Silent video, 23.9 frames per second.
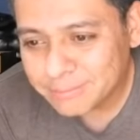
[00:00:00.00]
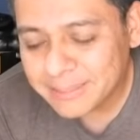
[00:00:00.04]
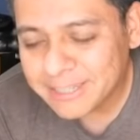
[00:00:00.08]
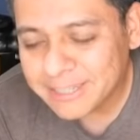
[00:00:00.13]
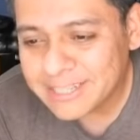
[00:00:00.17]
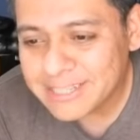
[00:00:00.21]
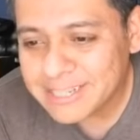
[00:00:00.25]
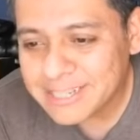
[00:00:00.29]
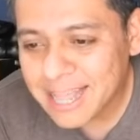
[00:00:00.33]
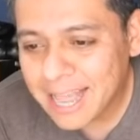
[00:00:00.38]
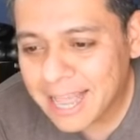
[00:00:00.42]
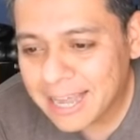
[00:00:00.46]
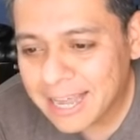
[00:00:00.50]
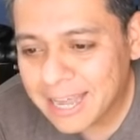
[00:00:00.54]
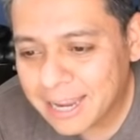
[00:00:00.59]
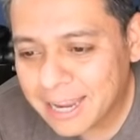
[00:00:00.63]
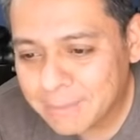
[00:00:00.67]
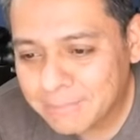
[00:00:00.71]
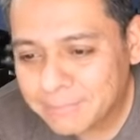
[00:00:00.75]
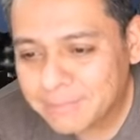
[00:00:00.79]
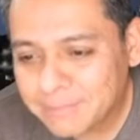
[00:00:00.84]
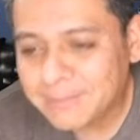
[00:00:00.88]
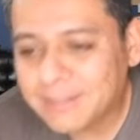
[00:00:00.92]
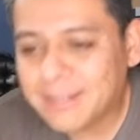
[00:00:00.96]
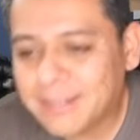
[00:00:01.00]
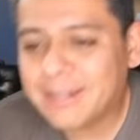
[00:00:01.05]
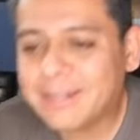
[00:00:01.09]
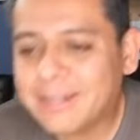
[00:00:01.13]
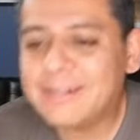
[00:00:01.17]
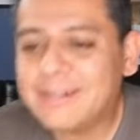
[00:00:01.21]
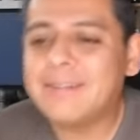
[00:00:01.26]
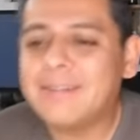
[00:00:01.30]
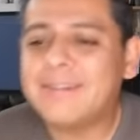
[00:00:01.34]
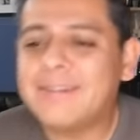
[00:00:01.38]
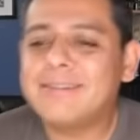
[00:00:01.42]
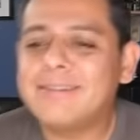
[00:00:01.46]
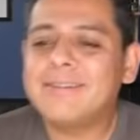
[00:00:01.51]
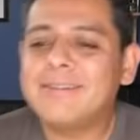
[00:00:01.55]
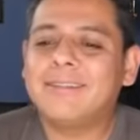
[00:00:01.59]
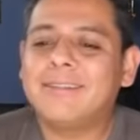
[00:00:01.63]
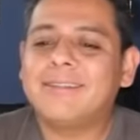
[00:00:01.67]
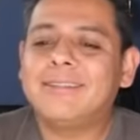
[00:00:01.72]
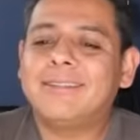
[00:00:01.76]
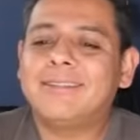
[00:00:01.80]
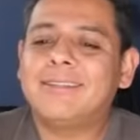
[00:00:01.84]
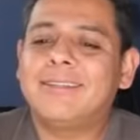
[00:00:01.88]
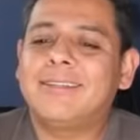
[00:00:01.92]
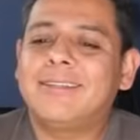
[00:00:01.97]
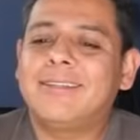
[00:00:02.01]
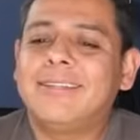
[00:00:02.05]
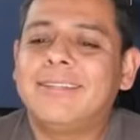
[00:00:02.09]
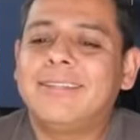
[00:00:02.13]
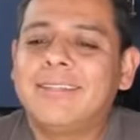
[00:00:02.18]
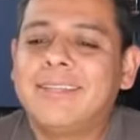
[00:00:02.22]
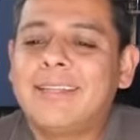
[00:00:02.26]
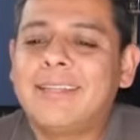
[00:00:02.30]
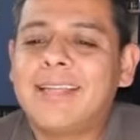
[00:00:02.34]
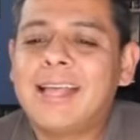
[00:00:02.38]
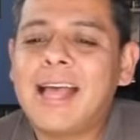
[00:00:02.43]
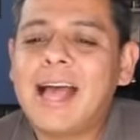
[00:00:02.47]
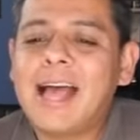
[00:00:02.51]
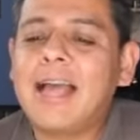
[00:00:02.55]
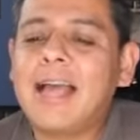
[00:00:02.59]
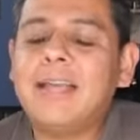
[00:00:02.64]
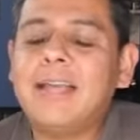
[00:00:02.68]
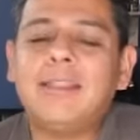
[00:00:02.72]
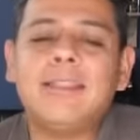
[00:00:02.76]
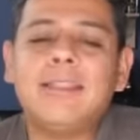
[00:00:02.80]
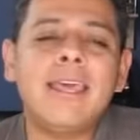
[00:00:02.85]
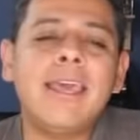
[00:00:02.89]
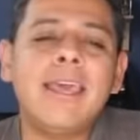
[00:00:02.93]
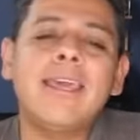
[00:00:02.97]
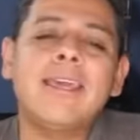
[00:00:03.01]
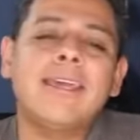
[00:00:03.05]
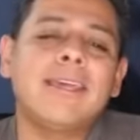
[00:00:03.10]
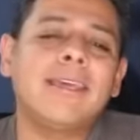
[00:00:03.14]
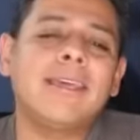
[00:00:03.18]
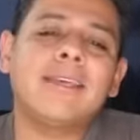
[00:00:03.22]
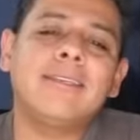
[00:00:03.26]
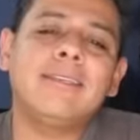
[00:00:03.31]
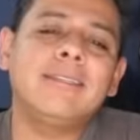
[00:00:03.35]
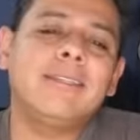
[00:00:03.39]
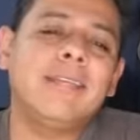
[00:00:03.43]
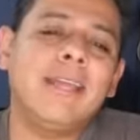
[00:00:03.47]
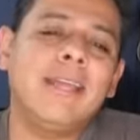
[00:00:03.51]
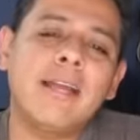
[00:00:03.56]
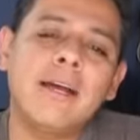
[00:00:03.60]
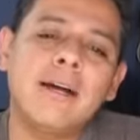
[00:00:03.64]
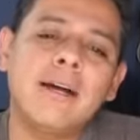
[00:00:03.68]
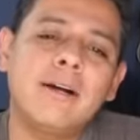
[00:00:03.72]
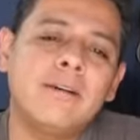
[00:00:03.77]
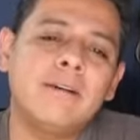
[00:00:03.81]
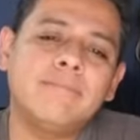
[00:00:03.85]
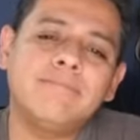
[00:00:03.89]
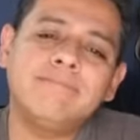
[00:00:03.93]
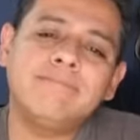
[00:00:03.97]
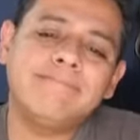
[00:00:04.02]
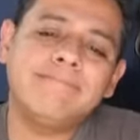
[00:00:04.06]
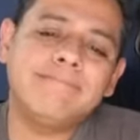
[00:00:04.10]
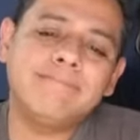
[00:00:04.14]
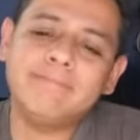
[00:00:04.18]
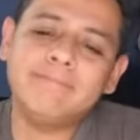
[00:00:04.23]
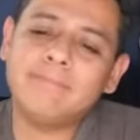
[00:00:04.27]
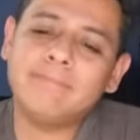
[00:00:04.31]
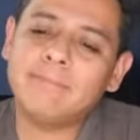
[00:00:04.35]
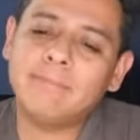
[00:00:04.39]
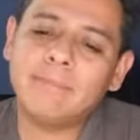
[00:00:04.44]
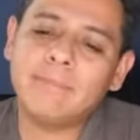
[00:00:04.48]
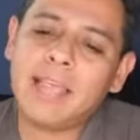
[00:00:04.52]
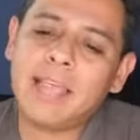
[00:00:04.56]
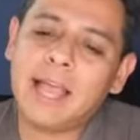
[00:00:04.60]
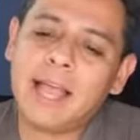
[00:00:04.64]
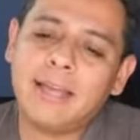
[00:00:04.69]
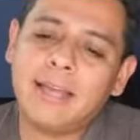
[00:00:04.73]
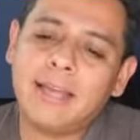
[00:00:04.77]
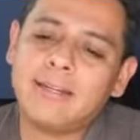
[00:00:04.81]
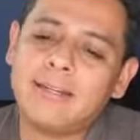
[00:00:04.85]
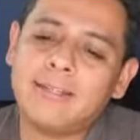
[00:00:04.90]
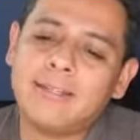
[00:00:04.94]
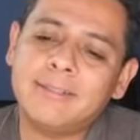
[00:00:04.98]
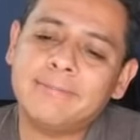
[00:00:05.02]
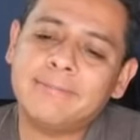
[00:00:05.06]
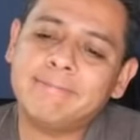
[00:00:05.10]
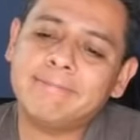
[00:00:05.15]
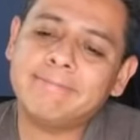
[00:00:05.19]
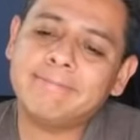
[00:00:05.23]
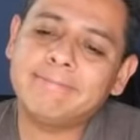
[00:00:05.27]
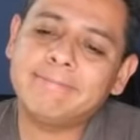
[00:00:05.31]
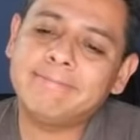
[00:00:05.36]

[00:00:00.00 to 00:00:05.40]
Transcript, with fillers: But it's not April. I don't know. I think, you know, I don't know.